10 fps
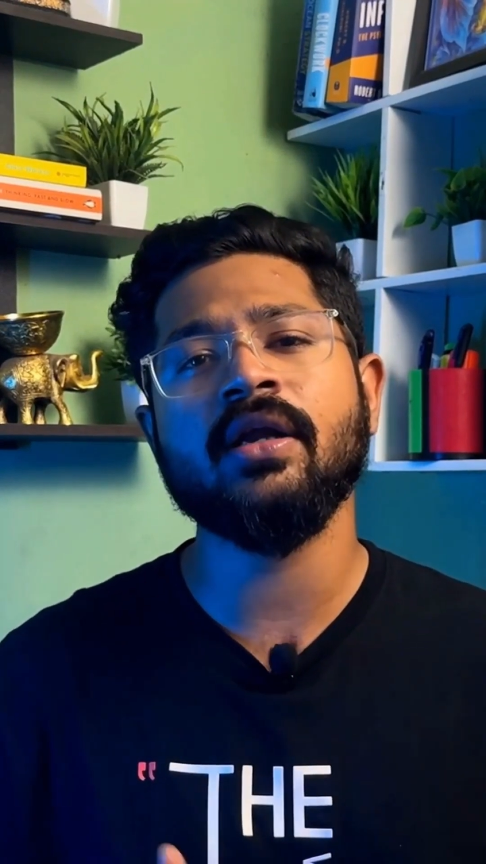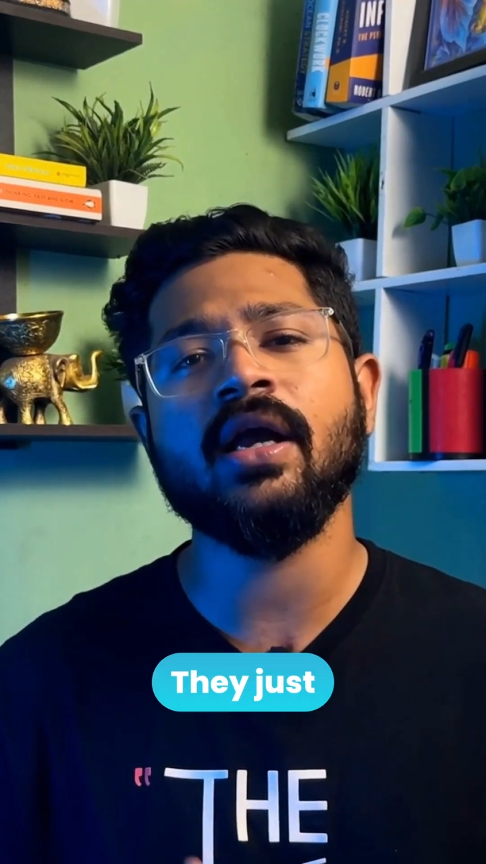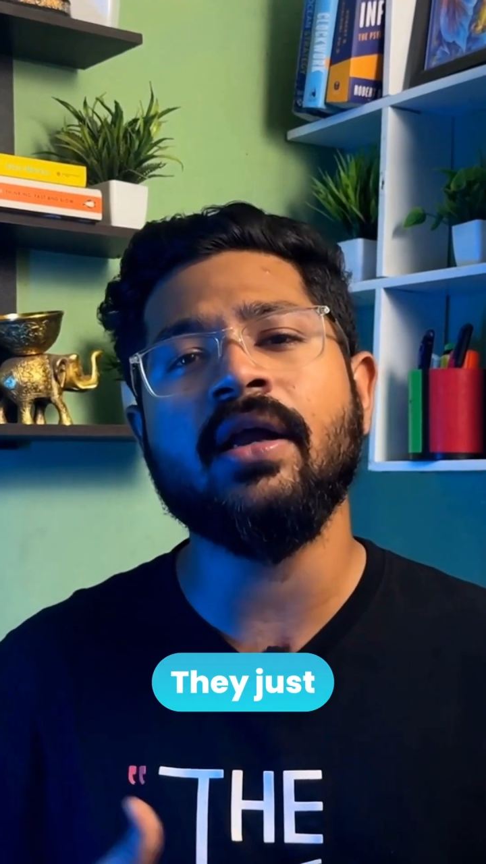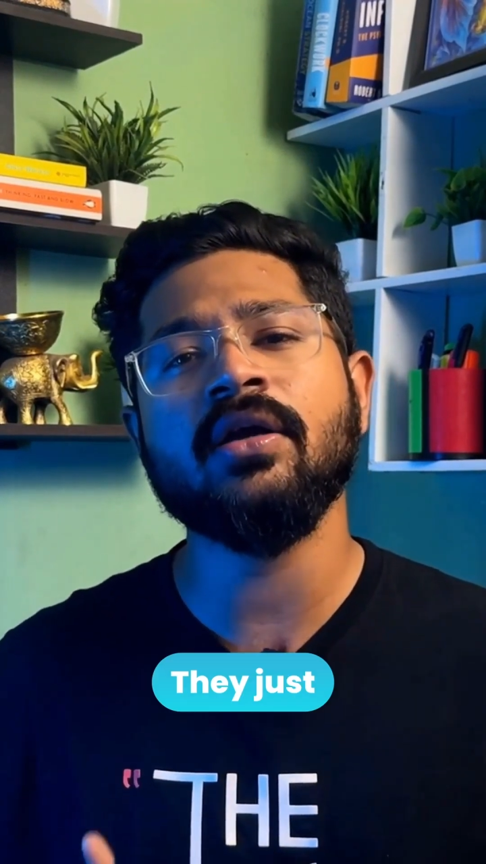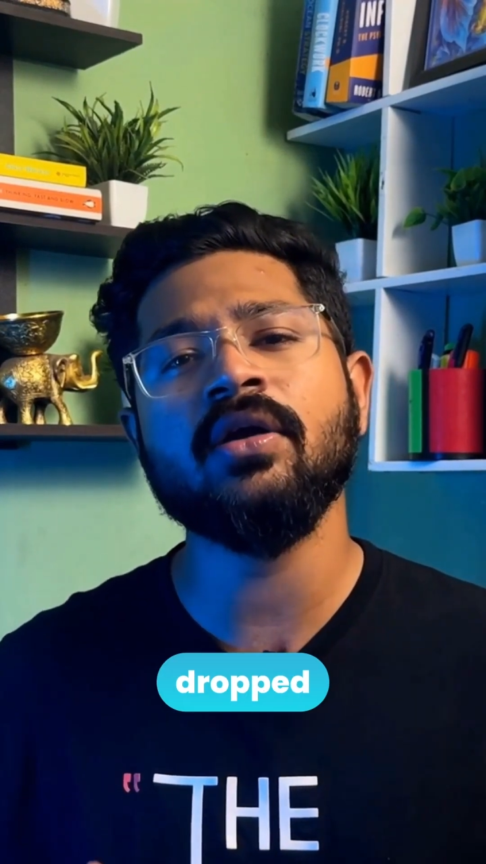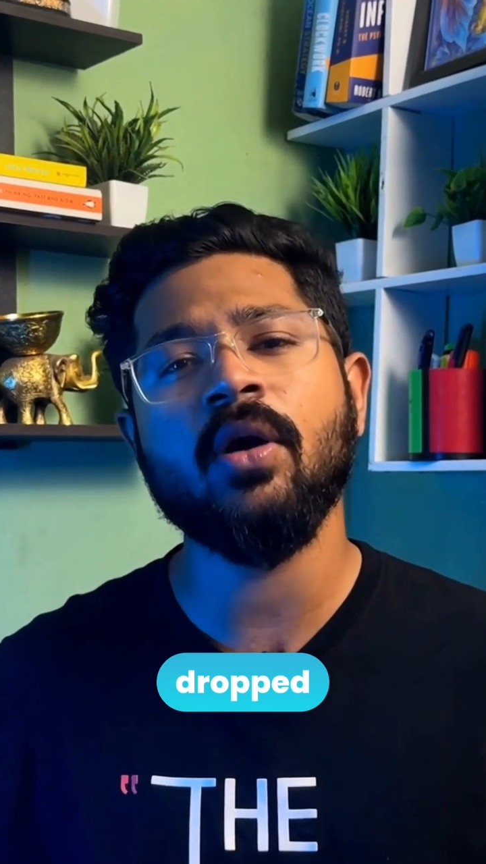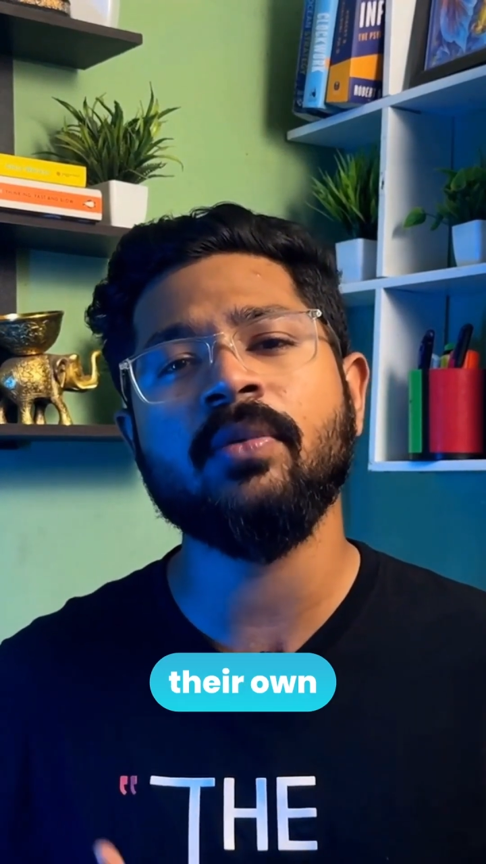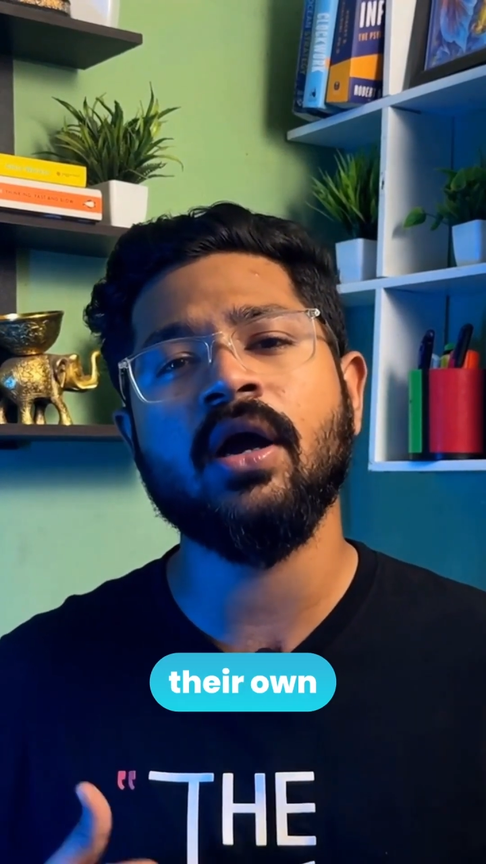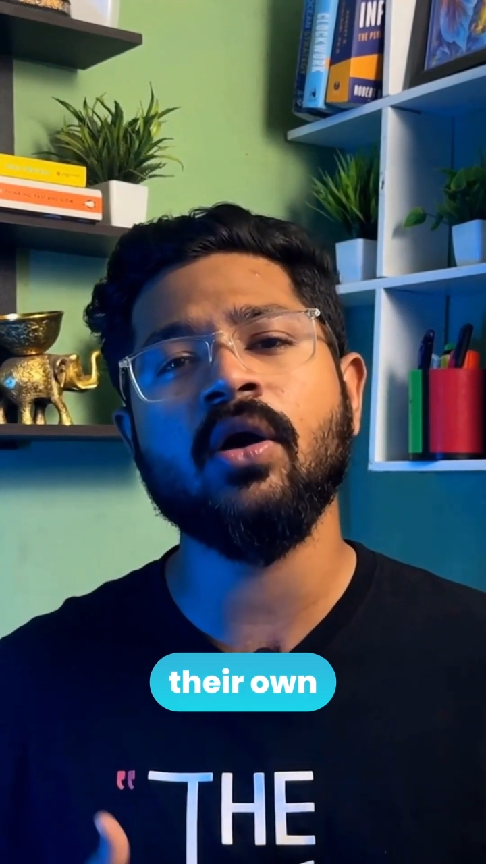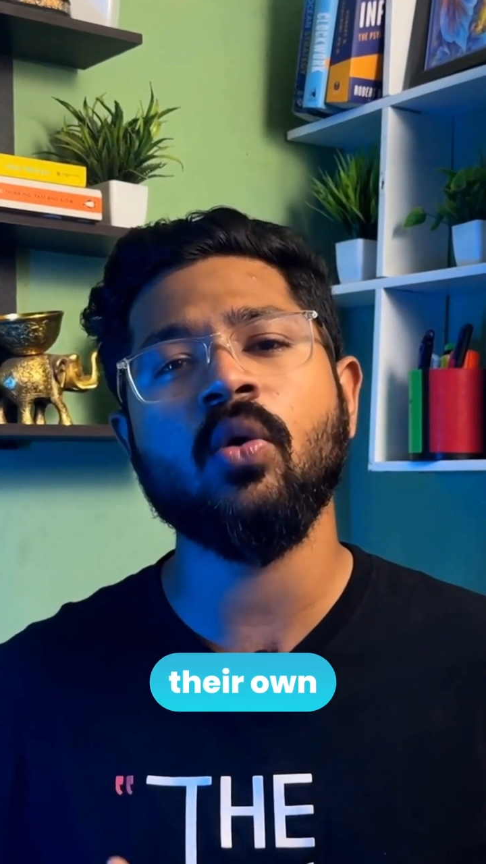They just
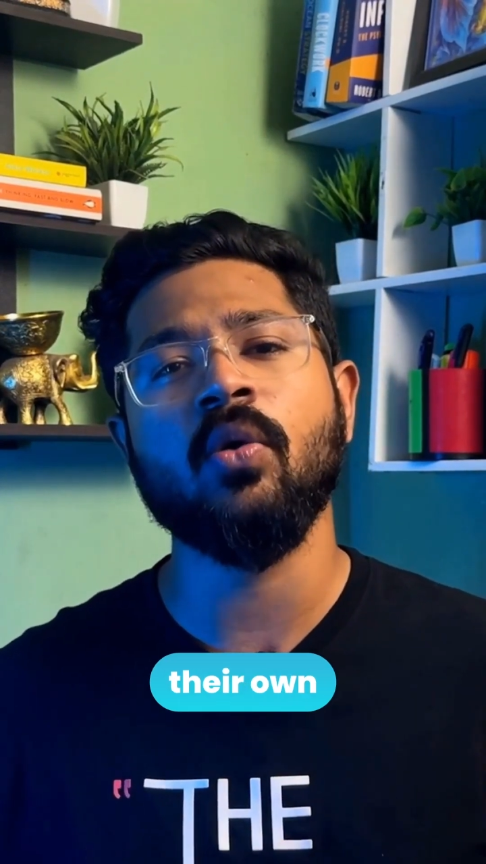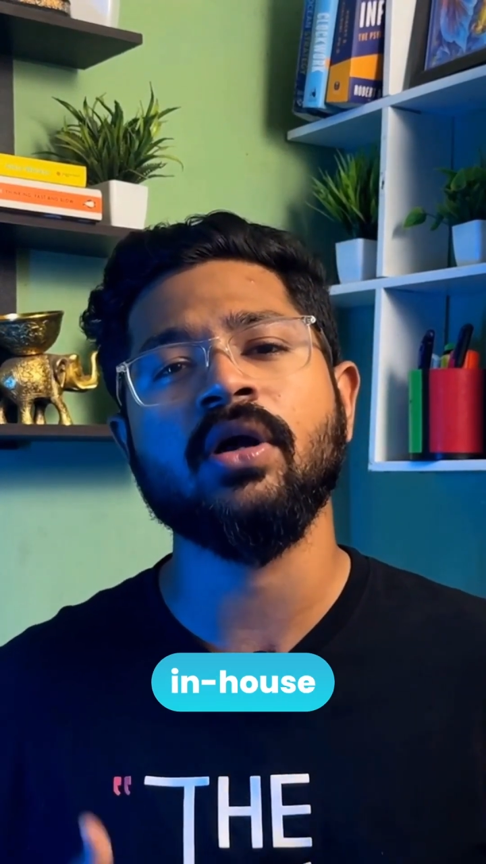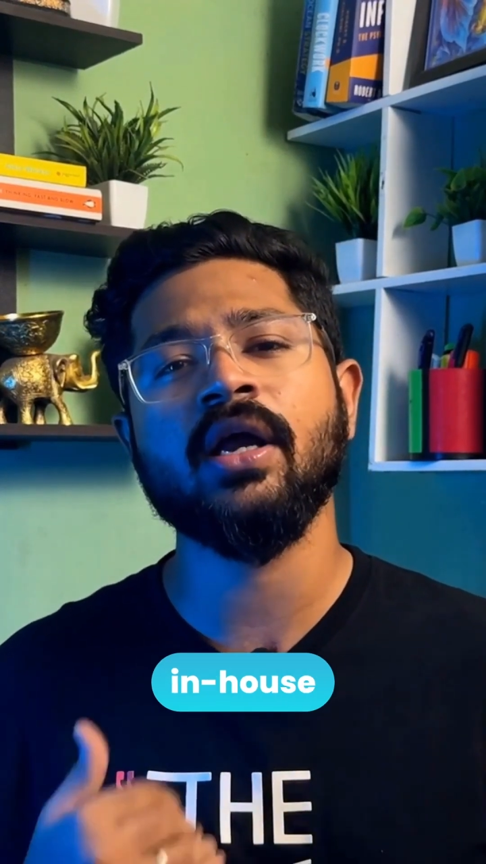dropped their own